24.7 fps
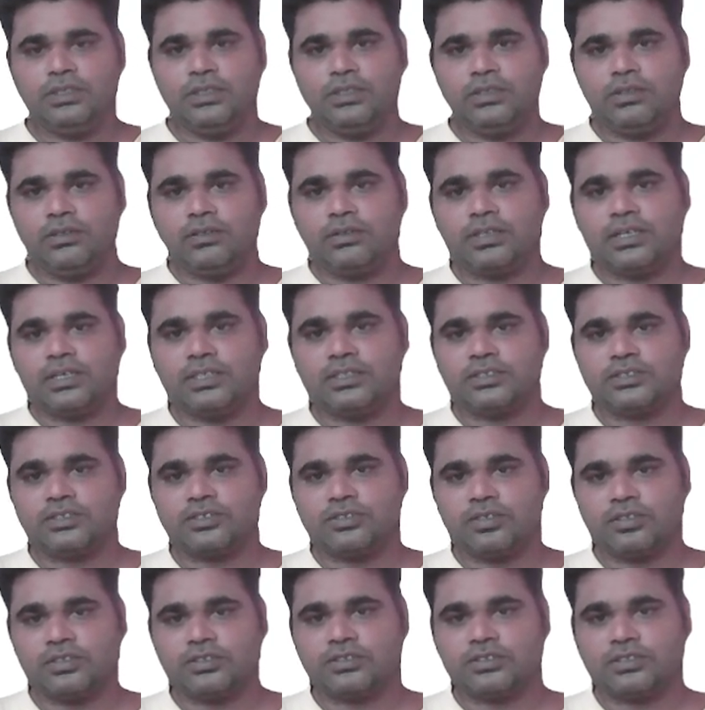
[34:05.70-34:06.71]
Look at the
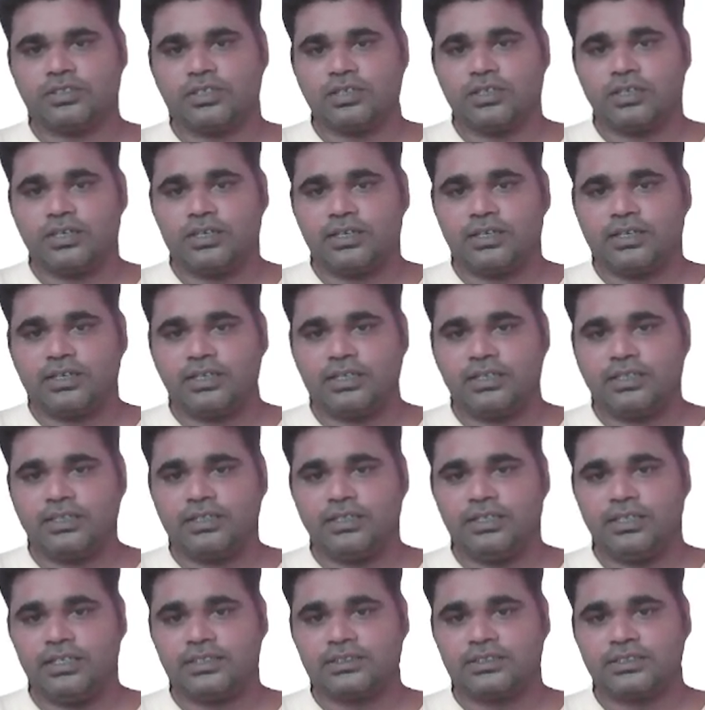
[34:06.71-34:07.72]
structure.
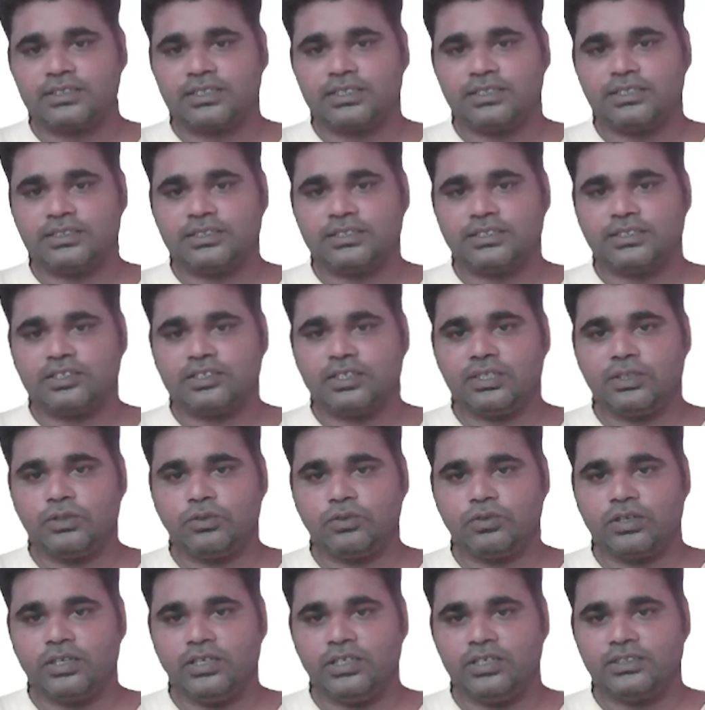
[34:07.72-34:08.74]
Let's say this is the
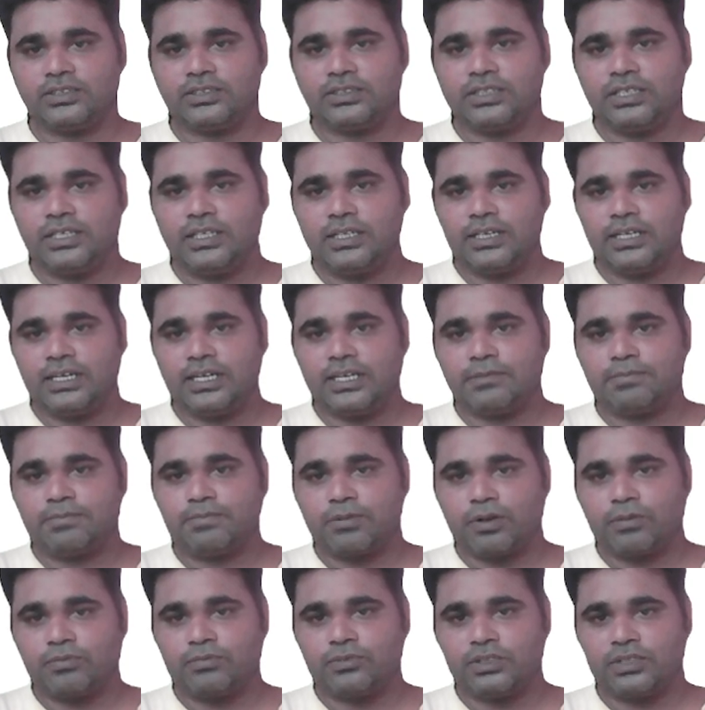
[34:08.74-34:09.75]
nucleus, and
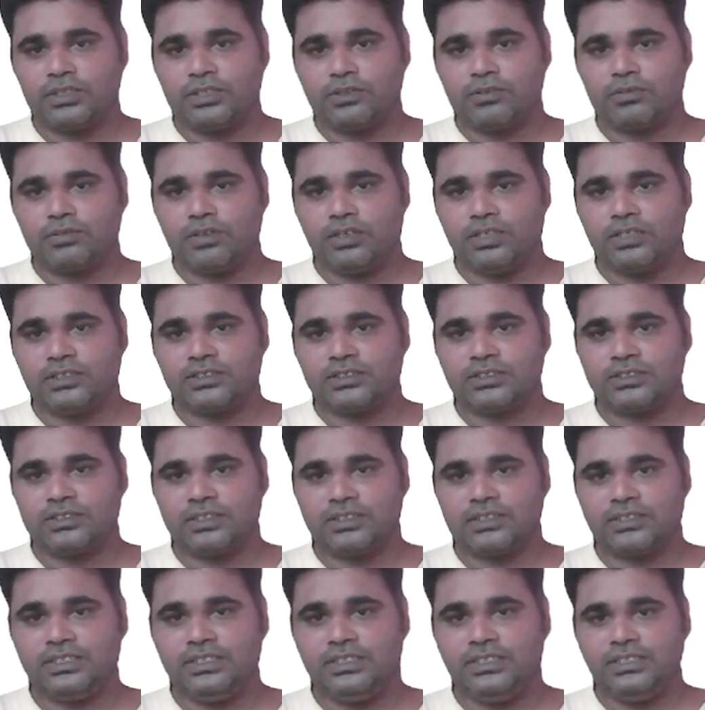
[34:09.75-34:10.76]
from the nucleus the
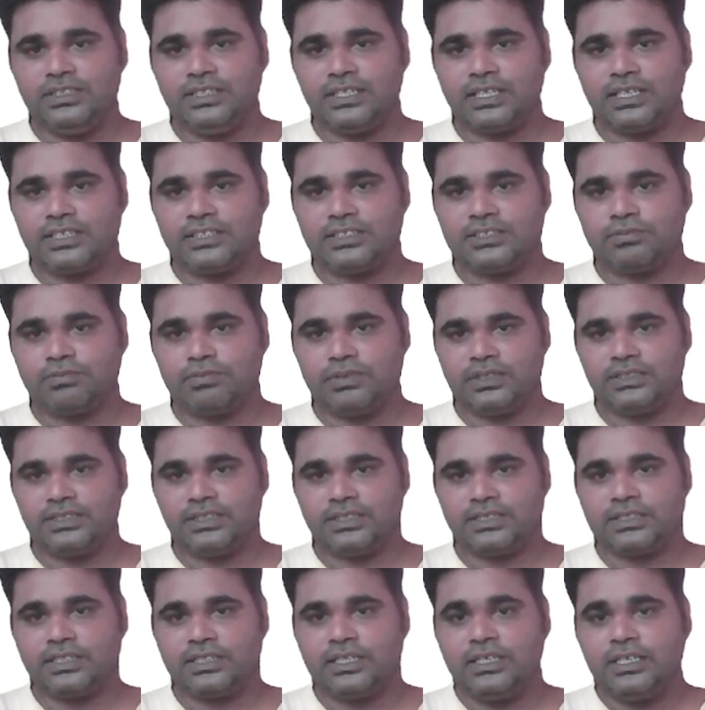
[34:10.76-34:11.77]
ER is present.